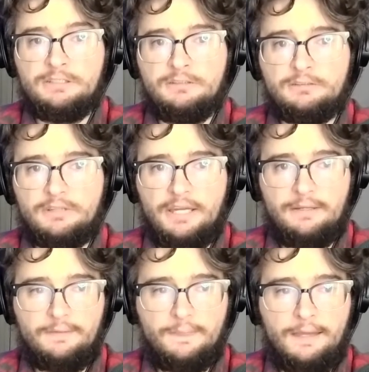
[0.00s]
right
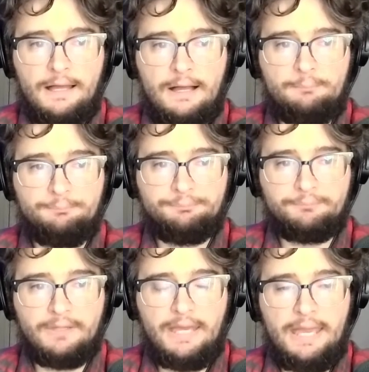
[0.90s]
um
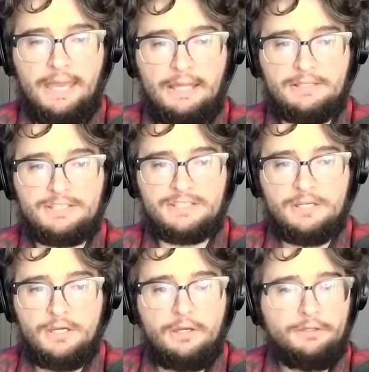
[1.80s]
and
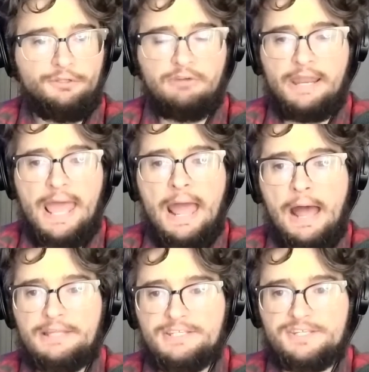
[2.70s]
you run
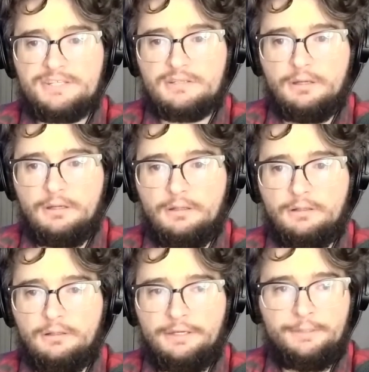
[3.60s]
ads
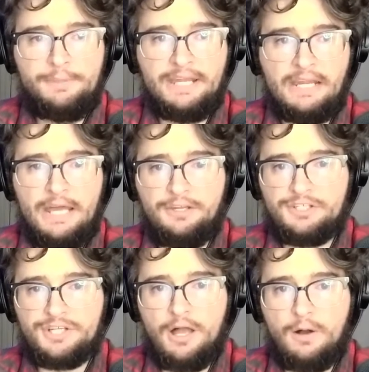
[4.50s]
in the beginning and end of your
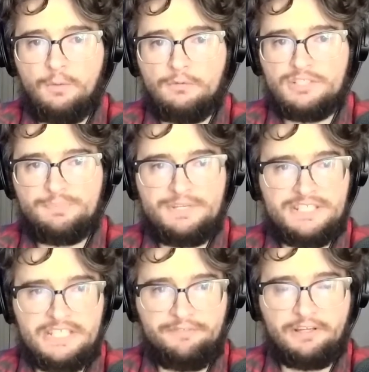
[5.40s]
show
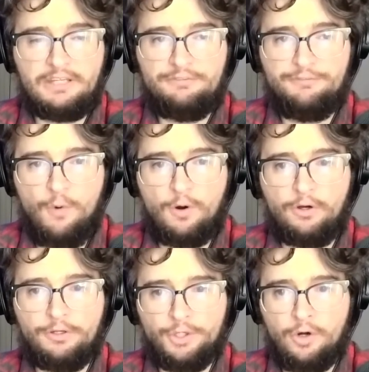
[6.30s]
specifically
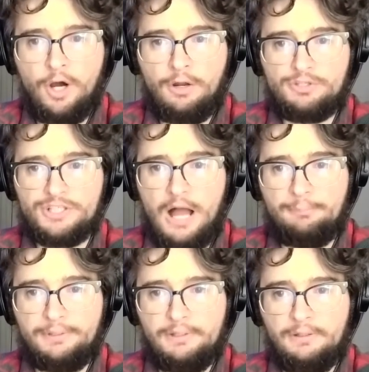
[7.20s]
for your auto shop
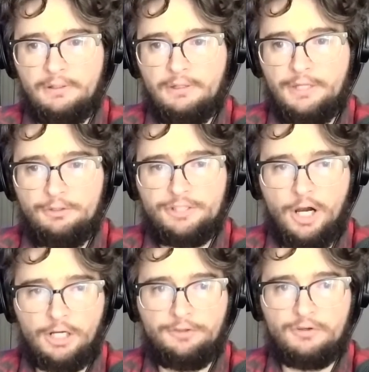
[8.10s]
and you
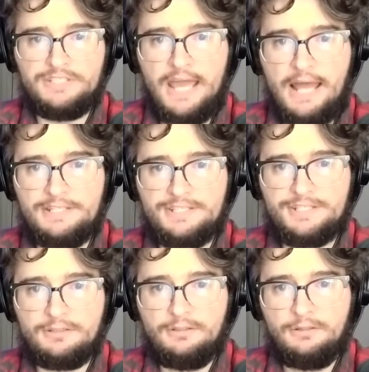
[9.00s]
target those
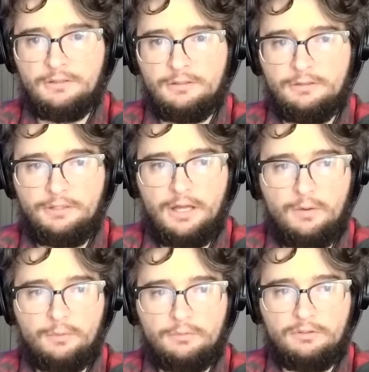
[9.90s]
ads, you
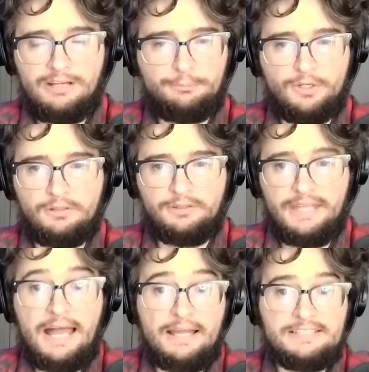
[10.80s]
know, around Brooklyn.
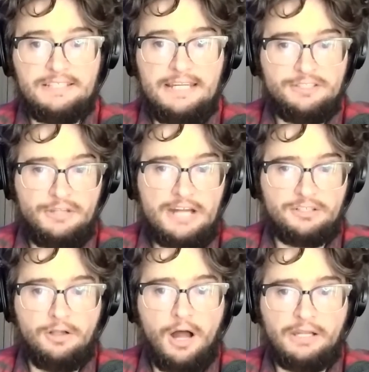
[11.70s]
Yeah, it's an
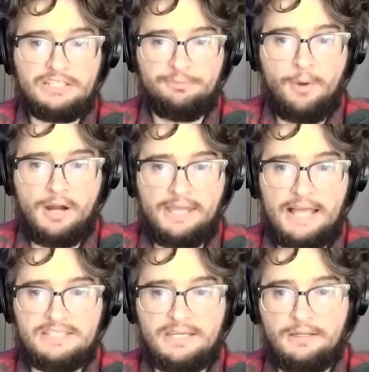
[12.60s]
international audience for
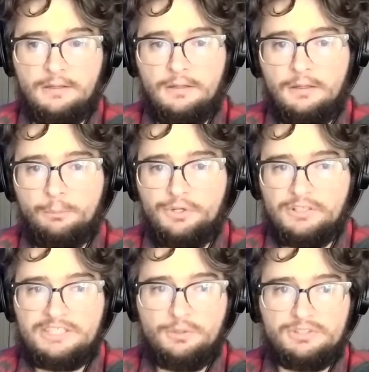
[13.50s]
podcasting, but you
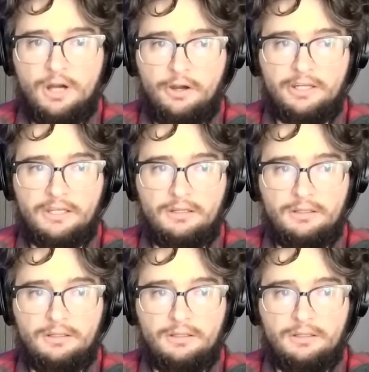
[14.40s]
can still target it